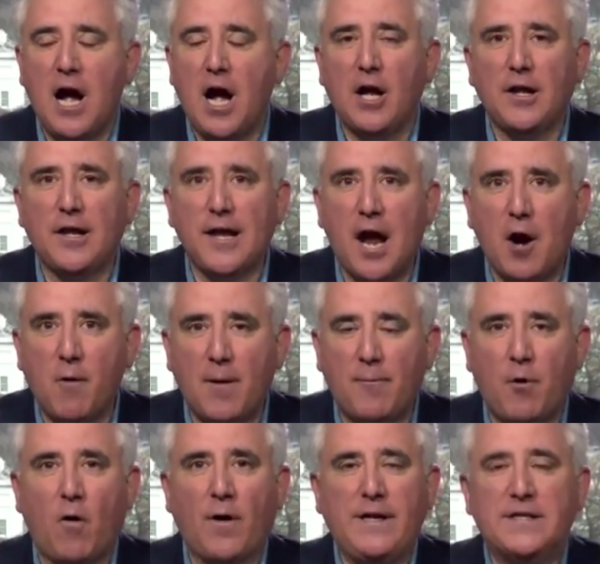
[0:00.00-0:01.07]
a lower
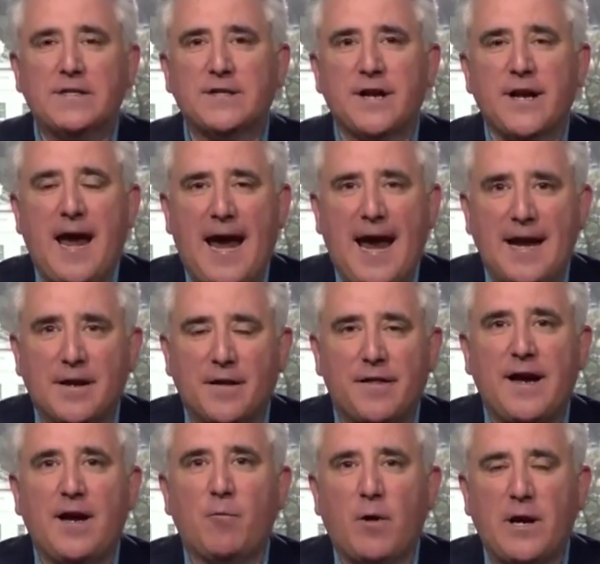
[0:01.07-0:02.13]
point than
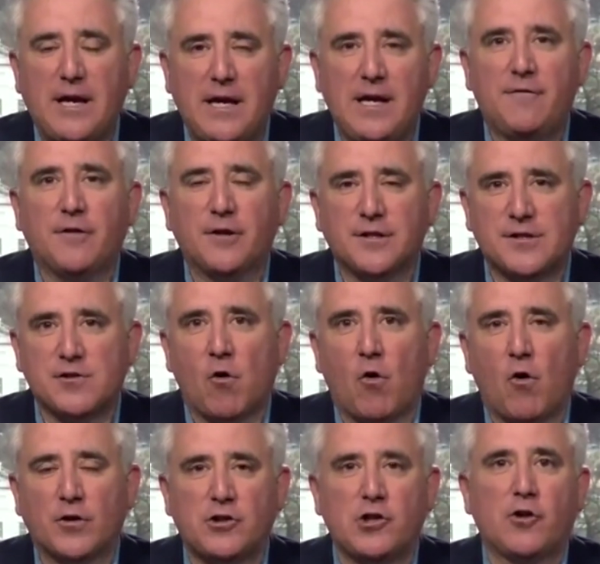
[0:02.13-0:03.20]
anything we even
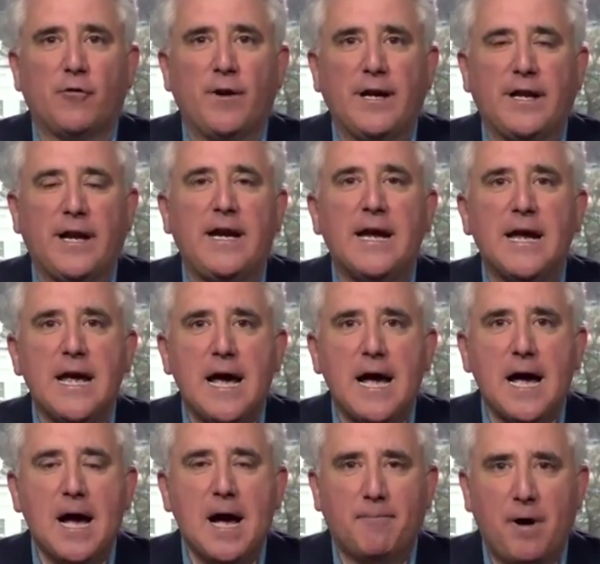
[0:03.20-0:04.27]
saw during the
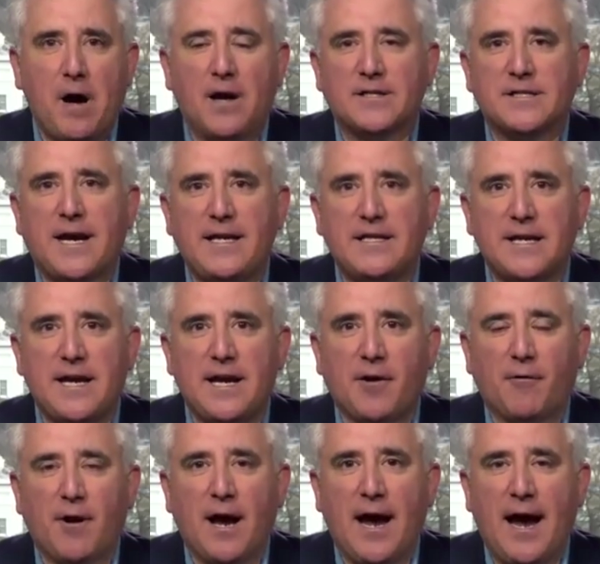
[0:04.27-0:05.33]
apartheid
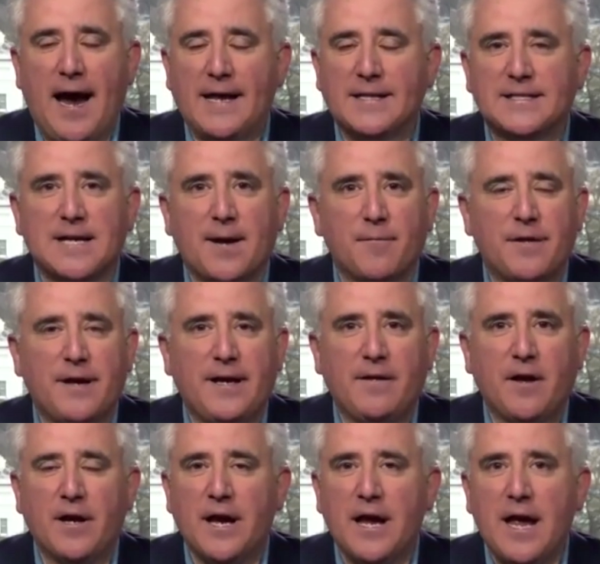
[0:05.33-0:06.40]
era, and something
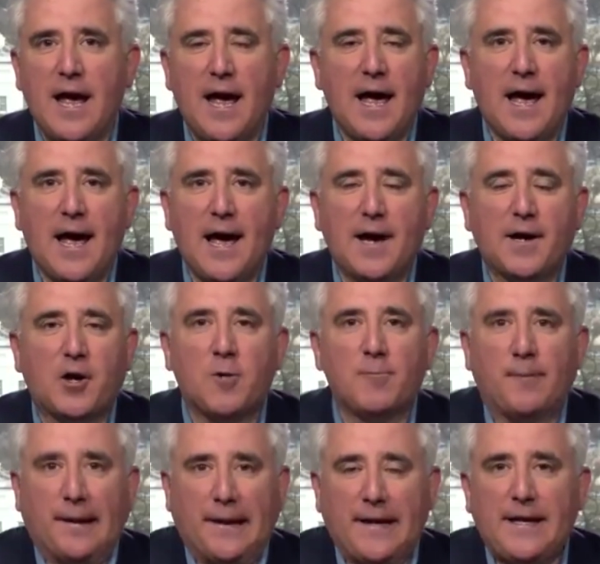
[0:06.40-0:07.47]
that
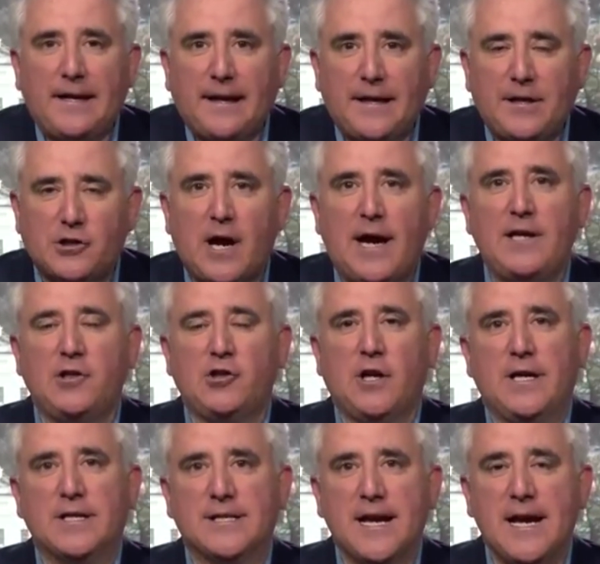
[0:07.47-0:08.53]
completely
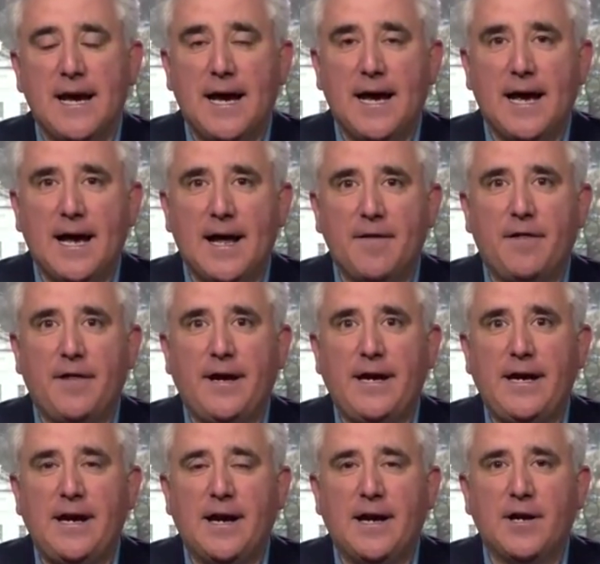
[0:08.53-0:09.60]
changes
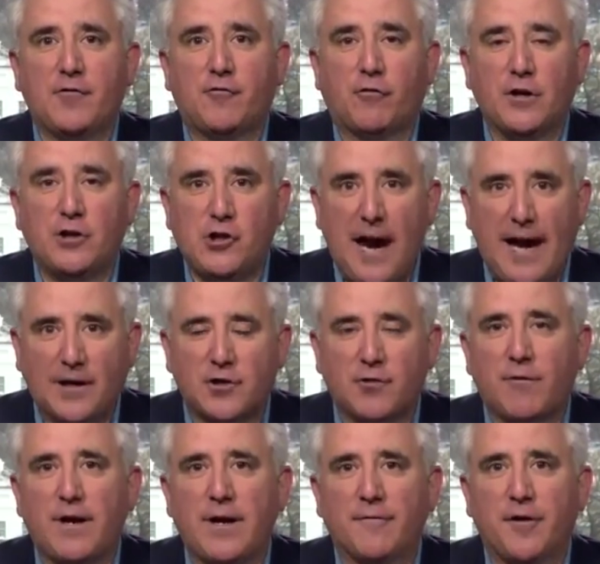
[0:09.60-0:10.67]
the
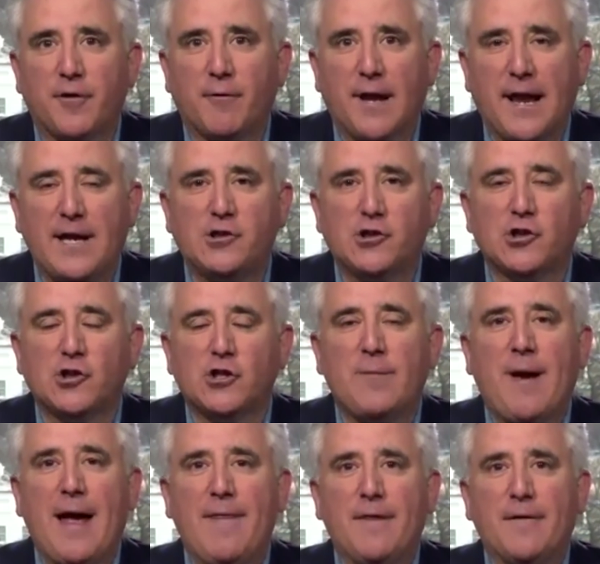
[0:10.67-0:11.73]
trajectory of the
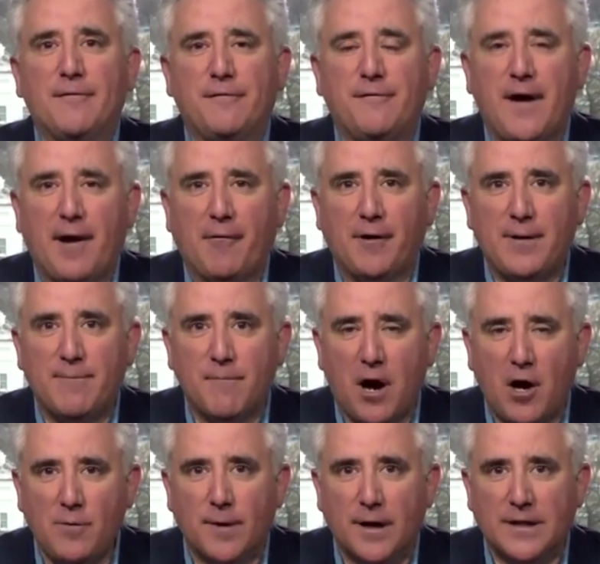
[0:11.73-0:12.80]
relationship at the very
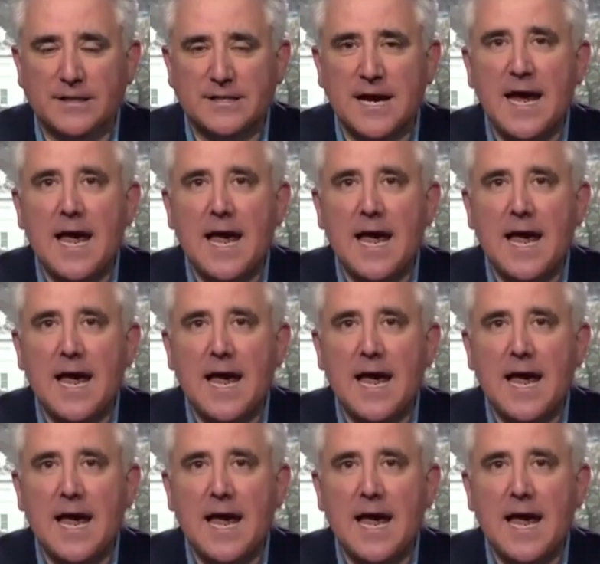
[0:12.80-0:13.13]
moment